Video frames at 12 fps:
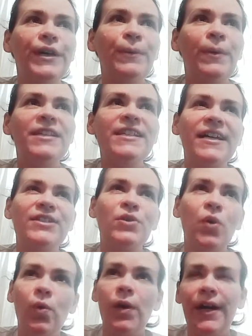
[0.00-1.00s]
So
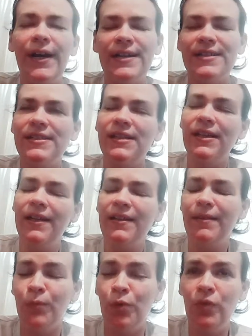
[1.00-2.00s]
it wasn't as gory
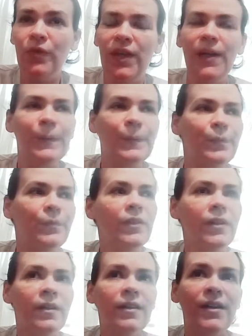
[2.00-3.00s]
as the
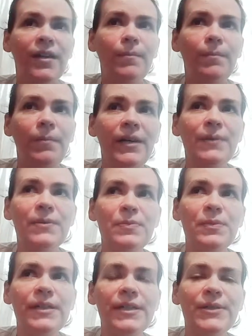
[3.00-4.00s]
movie,
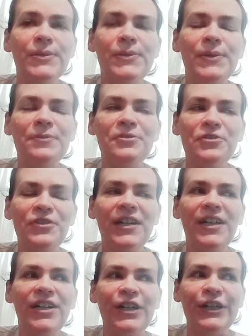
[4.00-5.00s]
but it was pretty
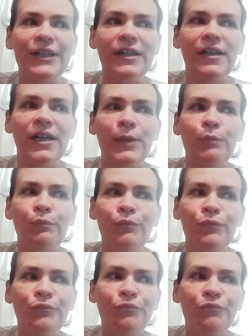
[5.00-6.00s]
cool. It was very
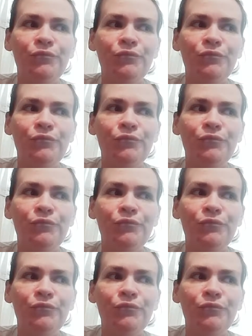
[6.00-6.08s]
good.